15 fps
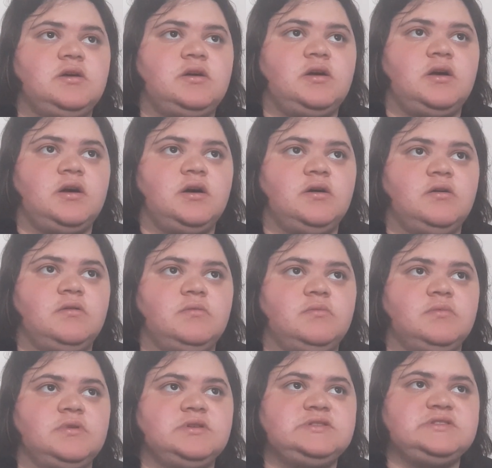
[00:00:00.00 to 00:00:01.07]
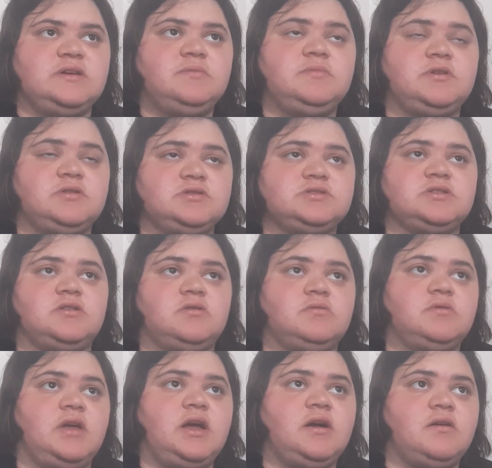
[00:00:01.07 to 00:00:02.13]
um, some years ago
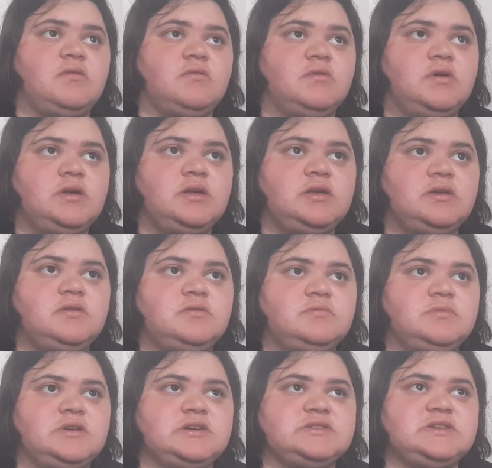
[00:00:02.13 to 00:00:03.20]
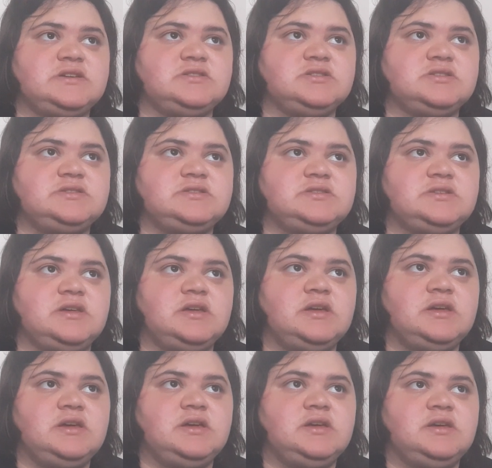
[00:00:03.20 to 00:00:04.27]
now, because I just
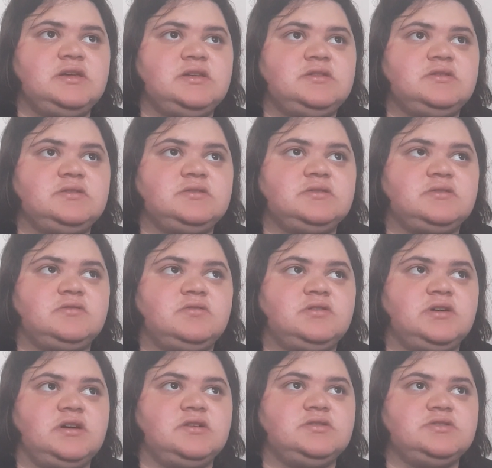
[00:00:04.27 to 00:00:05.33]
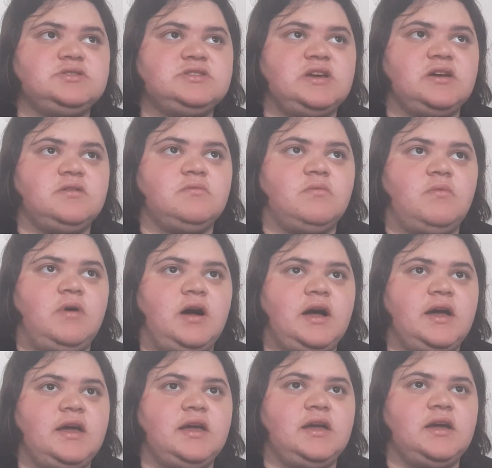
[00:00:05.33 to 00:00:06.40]
couldn't understand
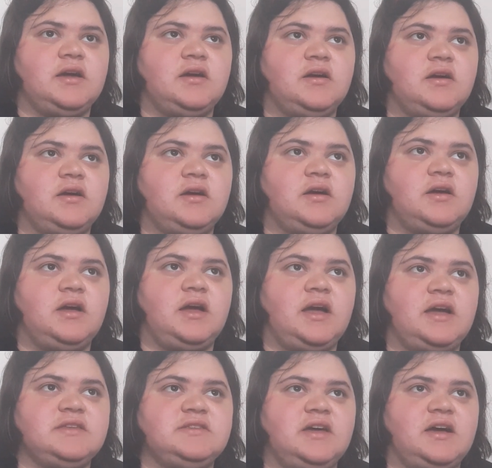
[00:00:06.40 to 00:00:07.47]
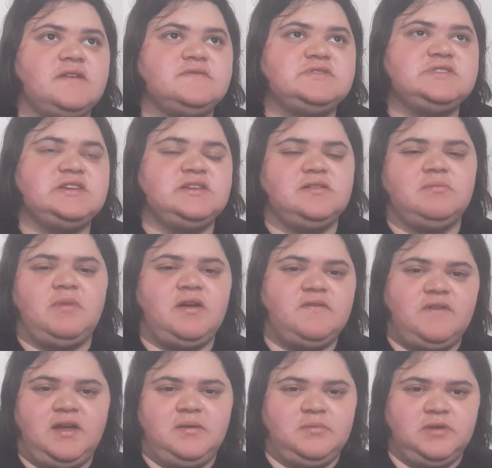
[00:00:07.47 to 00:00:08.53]
why I had to have sin in my
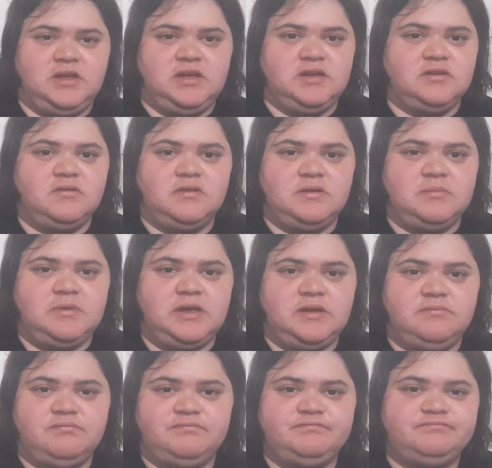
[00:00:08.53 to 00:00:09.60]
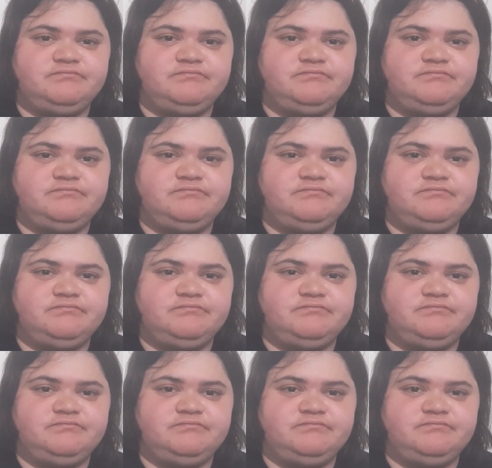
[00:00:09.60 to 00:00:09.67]
family, you know what I mean?